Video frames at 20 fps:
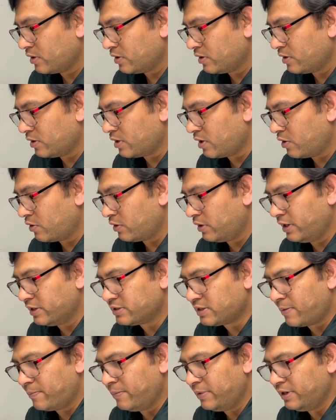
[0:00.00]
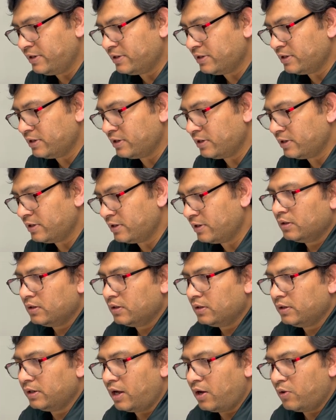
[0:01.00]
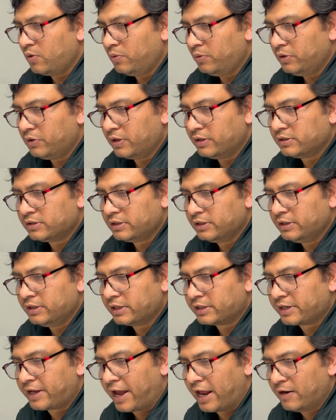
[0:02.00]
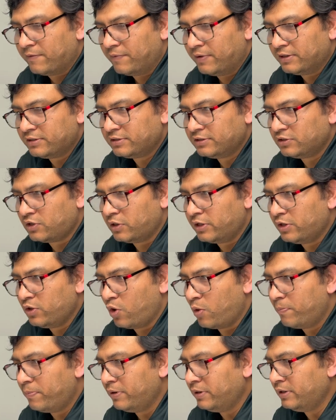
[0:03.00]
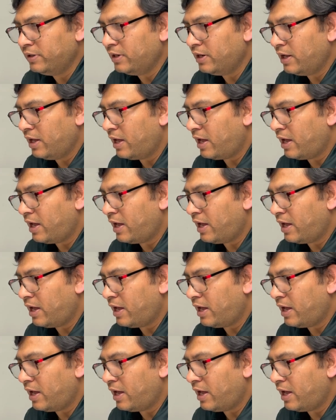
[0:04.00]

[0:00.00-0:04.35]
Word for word: Now click submit. Now you can see that canvas is already opened